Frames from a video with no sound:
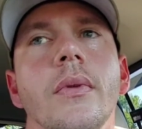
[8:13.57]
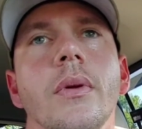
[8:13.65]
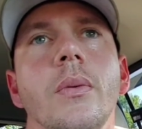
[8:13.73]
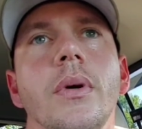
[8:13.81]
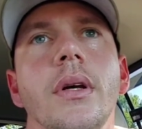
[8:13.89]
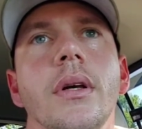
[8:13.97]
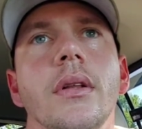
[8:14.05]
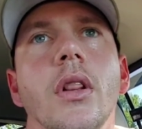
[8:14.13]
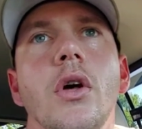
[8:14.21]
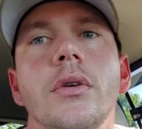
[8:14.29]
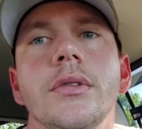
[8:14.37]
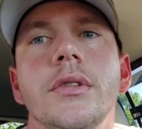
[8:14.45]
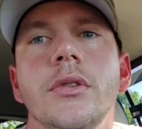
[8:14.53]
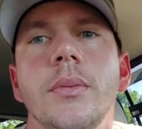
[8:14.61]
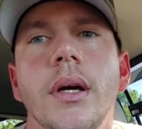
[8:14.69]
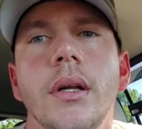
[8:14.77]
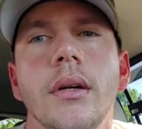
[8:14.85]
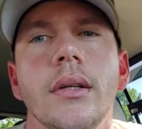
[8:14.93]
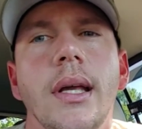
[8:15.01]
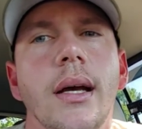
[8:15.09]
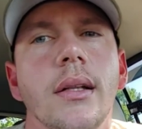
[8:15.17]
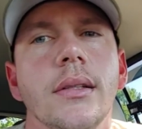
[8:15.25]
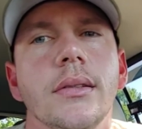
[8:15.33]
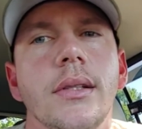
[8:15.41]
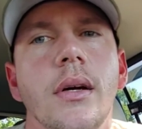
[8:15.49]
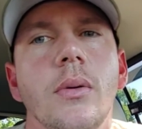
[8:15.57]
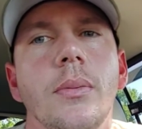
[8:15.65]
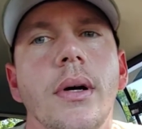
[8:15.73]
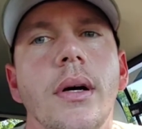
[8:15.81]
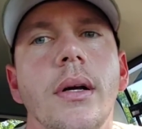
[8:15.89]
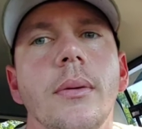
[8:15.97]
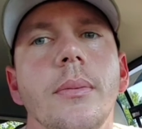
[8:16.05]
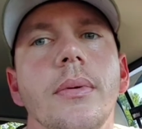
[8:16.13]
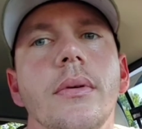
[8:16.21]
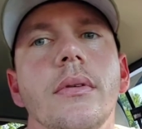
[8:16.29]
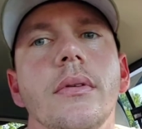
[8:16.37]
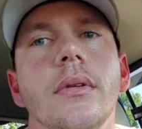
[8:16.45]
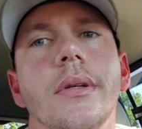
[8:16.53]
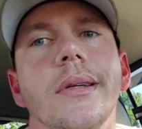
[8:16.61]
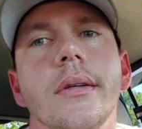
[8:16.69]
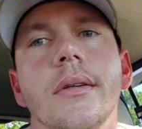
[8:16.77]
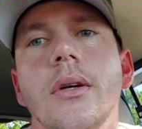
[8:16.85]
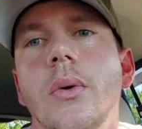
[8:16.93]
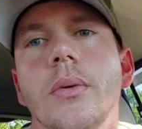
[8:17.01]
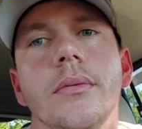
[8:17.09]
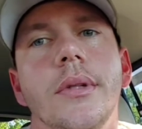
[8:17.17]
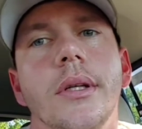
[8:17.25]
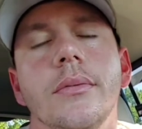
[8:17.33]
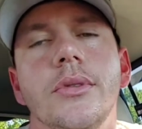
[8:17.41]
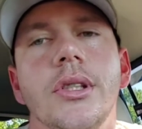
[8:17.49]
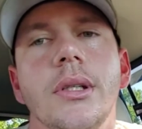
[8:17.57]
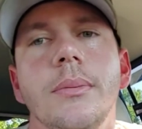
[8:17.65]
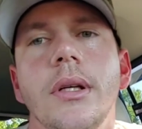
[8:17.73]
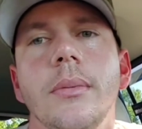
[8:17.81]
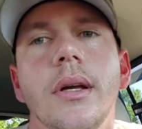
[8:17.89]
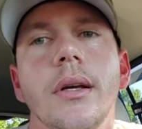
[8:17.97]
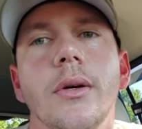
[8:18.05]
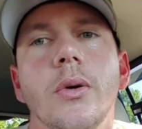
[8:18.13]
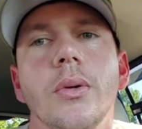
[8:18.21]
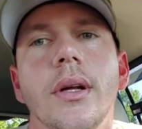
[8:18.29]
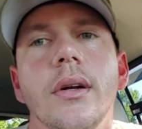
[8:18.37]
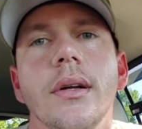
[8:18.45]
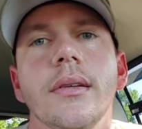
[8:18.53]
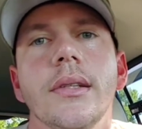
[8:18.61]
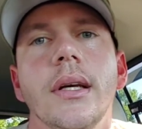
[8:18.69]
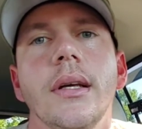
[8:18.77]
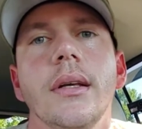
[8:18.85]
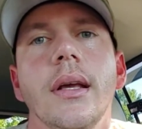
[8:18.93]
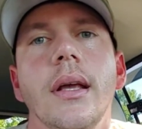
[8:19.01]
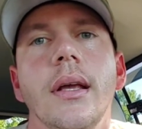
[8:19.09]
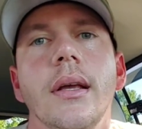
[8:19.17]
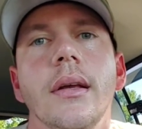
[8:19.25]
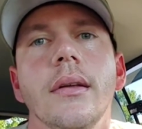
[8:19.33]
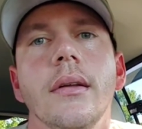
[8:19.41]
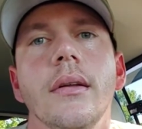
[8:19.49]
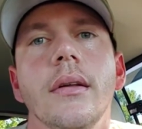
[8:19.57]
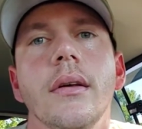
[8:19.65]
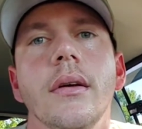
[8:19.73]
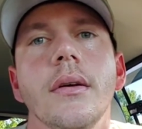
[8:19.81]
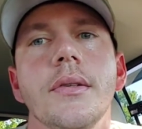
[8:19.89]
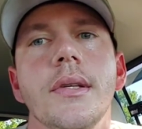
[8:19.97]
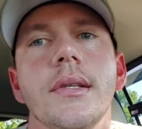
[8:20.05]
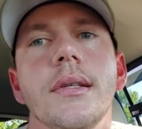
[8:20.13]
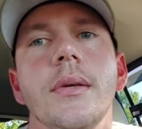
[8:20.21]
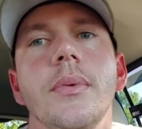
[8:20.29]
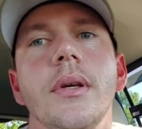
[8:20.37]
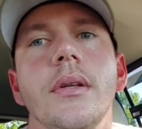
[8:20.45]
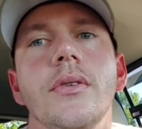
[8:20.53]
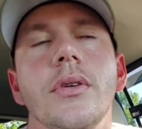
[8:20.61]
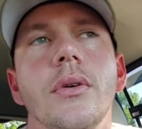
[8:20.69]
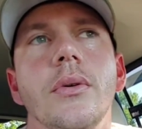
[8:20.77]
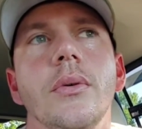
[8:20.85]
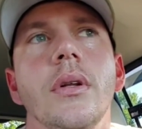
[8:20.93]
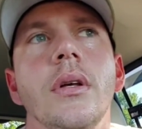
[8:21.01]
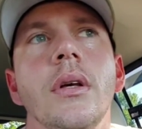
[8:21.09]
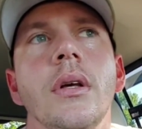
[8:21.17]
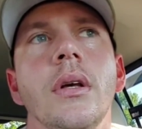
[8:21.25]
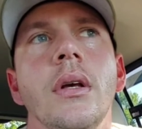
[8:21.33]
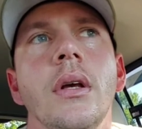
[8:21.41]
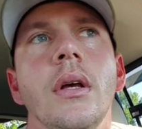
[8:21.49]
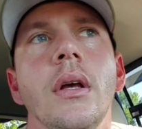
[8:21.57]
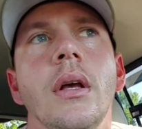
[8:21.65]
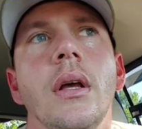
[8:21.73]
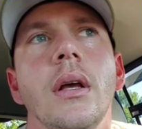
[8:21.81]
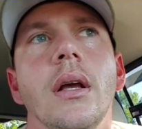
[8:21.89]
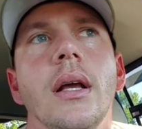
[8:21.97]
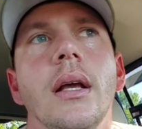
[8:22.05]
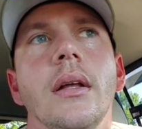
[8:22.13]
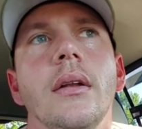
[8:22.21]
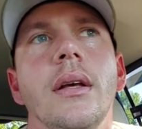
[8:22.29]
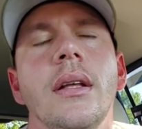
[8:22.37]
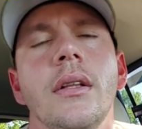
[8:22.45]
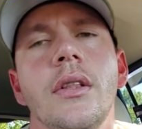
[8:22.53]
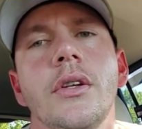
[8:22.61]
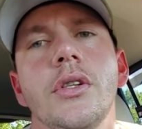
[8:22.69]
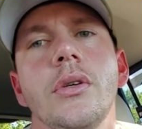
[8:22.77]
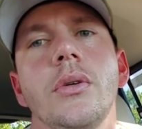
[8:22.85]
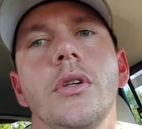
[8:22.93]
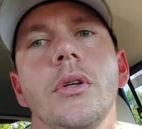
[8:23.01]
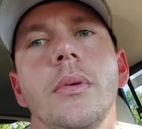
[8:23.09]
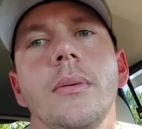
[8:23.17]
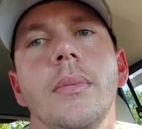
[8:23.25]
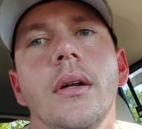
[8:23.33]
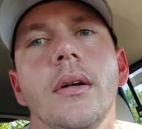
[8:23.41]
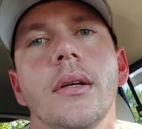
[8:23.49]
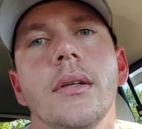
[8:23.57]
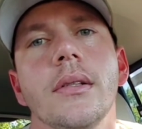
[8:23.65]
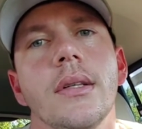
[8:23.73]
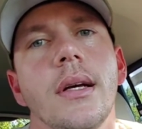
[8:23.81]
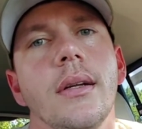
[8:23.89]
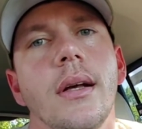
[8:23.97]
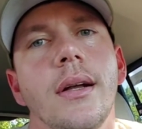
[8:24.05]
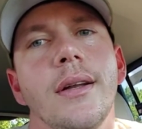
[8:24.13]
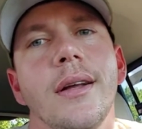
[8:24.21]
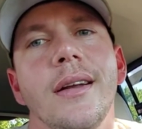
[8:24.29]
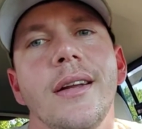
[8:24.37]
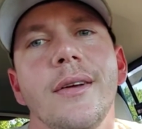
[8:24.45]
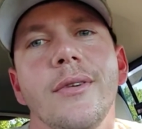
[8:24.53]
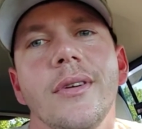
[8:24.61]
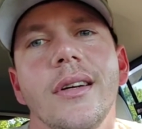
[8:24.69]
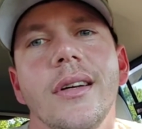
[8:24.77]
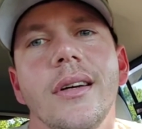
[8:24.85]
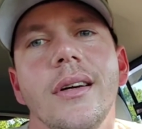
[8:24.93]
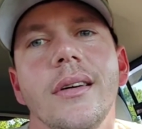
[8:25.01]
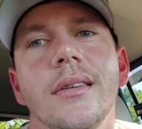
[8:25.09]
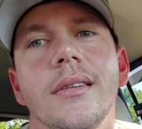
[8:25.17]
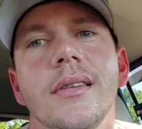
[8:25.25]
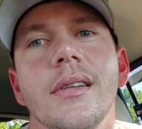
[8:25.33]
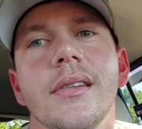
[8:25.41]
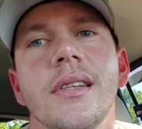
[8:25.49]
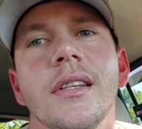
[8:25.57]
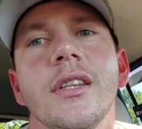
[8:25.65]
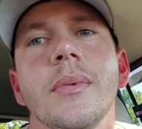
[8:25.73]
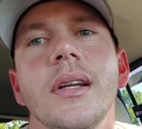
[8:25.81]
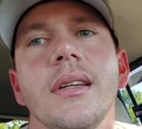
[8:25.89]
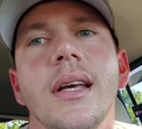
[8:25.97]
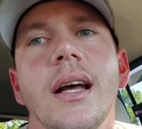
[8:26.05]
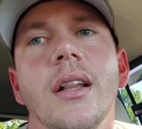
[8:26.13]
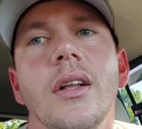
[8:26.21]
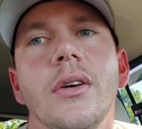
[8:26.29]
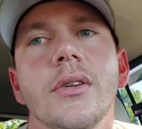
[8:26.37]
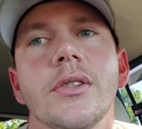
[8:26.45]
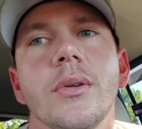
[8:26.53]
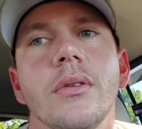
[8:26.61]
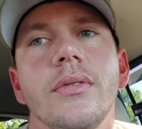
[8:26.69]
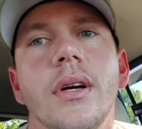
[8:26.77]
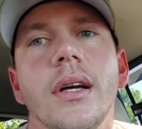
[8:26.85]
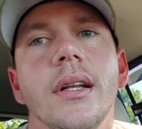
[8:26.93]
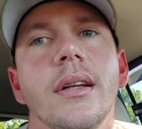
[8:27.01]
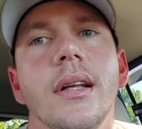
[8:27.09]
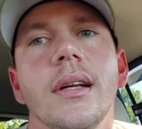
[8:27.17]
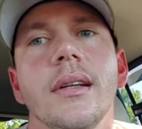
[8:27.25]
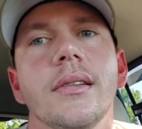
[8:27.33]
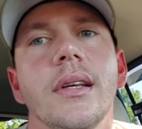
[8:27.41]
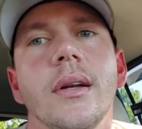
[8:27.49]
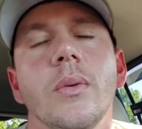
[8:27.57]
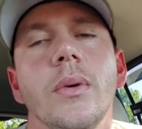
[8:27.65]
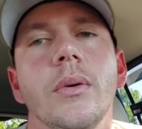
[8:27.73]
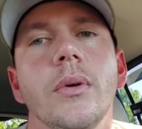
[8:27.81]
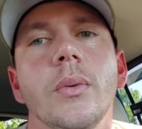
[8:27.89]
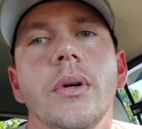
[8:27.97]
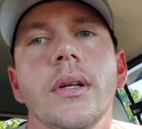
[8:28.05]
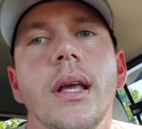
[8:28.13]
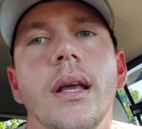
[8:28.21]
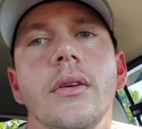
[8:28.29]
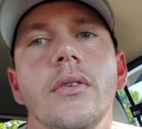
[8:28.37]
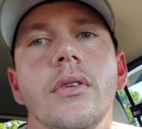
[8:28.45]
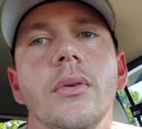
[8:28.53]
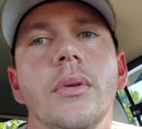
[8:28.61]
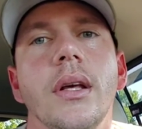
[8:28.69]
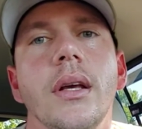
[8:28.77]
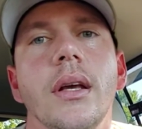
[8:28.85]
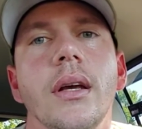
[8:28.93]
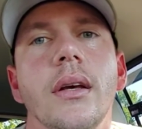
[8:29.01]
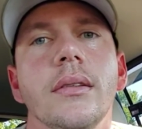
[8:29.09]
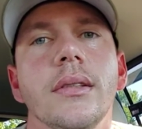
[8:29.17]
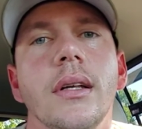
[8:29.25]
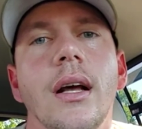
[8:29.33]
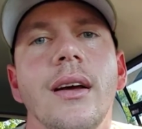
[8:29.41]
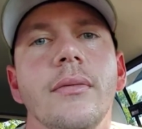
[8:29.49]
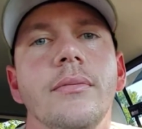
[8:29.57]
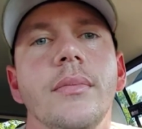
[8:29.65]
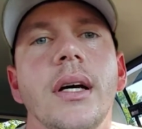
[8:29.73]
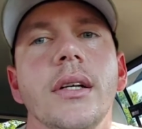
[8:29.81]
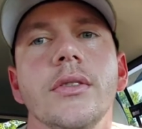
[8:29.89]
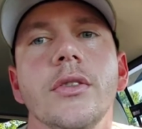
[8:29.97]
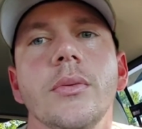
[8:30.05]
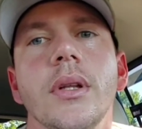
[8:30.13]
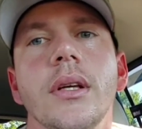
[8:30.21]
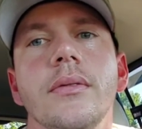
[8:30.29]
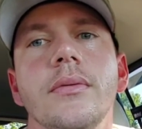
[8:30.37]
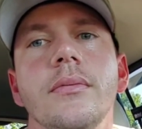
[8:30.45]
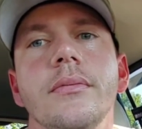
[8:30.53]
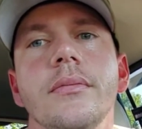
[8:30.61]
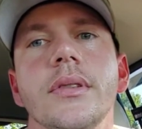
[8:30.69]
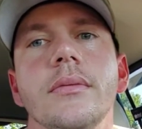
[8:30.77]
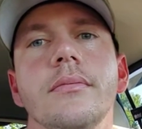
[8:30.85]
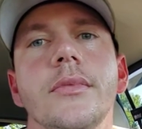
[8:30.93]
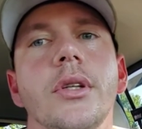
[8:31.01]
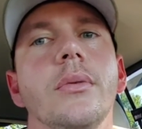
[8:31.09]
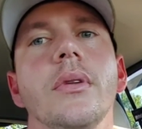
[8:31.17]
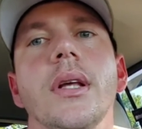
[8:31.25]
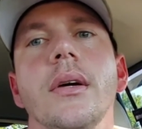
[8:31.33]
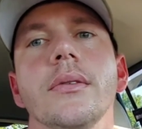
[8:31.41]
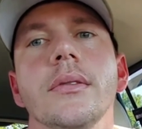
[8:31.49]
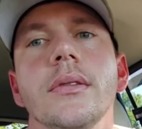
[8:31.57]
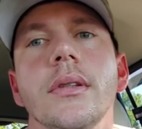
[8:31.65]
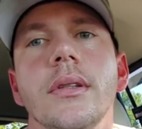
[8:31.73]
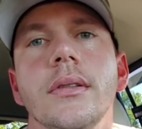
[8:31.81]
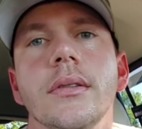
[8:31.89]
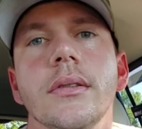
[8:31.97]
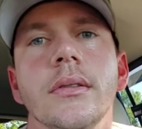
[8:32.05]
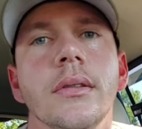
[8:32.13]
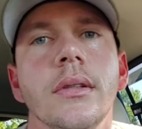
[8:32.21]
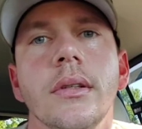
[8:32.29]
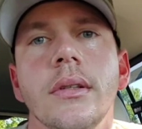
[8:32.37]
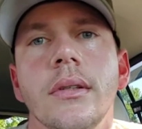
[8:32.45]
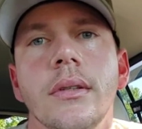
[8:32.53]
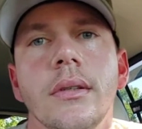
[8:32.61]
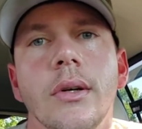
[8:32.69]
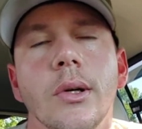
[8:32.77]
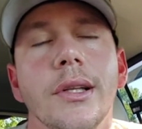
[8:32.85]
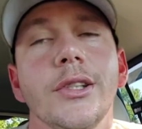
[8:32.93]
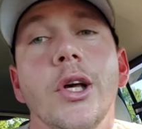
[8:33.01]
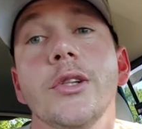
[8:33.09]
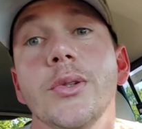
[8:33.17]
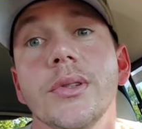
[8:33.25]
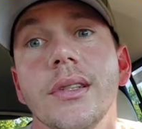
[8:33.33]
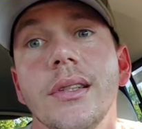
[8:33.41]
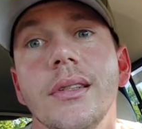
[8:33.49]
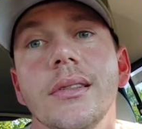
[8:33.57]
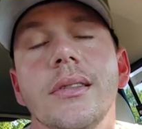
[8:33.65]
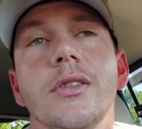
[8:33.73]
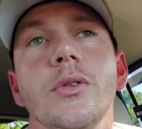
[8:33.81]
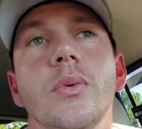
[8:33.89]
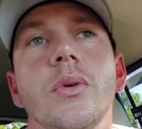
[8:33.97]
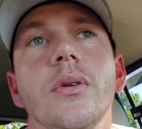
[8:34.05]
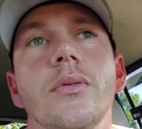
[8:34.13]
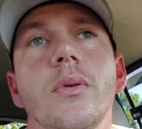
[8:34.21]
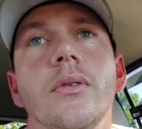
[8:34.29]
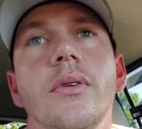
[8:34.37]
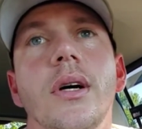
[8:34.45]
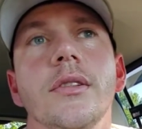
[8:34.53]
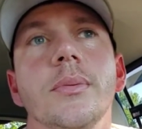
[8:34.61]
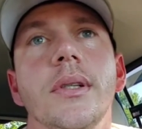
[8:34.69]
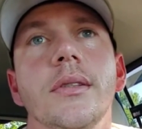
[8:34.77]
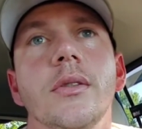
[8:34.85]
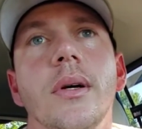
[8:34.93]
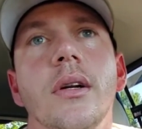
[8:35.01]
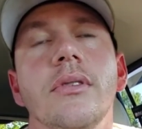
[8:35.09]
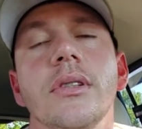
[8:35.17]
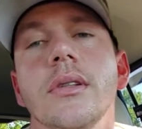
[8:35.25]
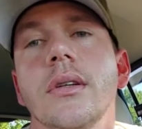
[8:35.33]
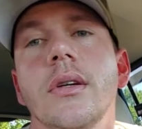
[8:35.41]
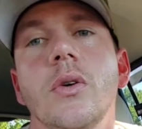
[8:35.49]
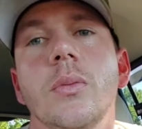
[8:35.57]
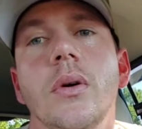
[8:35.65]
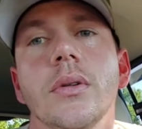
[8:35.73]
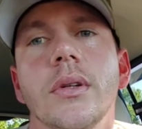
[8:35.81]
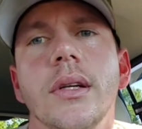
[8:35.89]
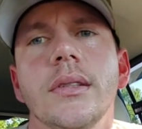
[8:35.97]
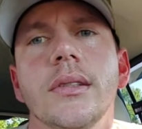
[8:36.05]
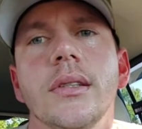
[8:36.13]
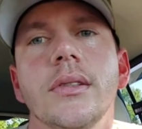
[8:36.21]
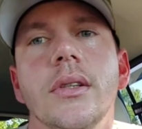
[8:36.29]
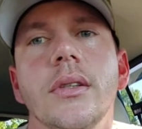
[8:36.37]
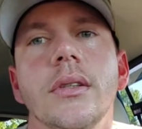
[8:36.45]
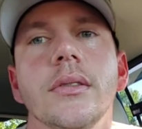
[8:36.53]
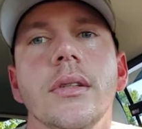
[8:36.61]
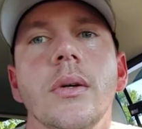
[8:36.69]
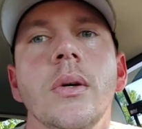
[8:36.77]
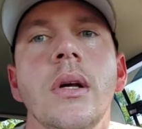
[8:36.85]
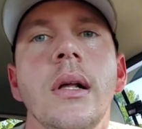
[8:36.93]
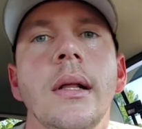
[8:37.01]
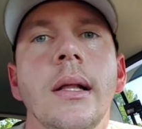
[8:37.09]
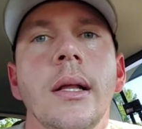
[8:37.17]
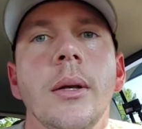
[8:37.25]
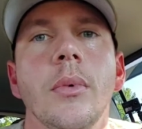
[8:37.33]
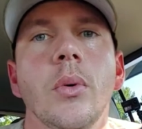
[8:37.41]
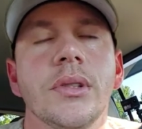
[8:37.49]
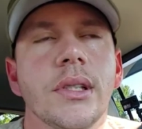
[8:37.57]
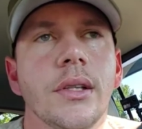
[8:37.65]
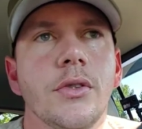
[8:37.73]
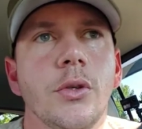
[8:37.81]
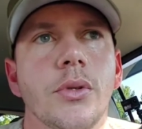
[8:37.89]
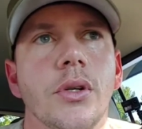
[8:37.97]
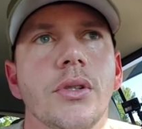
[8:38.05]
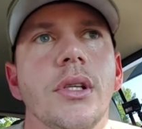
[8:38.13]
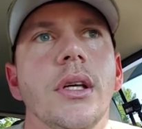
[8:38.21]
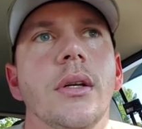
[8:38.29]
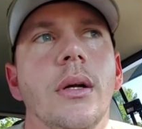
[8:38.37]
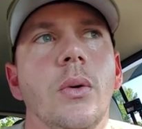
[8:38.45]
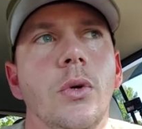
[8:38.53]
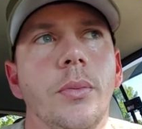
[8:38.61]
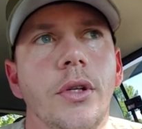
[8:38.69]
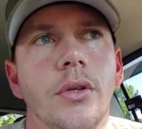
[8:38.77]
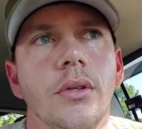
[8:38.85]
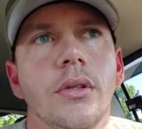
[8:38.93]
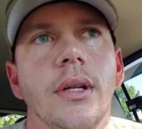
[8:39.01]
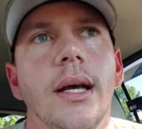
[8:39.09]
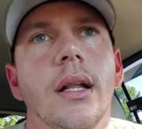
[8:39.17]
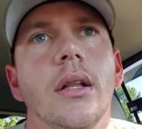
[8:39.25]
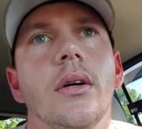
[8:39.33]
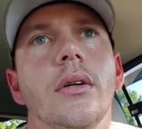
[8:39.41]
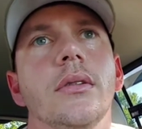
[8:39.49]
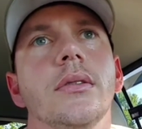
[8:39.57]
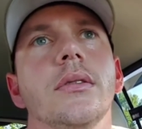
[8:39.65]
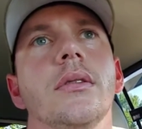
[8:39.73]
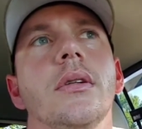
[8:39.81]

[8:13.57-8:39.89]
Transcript: with long tube header, catless downpipe, cold, cheap eBay cold air intake, and ZZP tune. And the tune could be better because I never sent them any data logs to refine it. I just kind of went with what can tune they had. I assume they've tuned thousands of these, or at least hundreds of these 2.45 speeds, no matter if it's in the Cobalt or HHR. So, but once I get the supercharger kit, I will be doing data logs,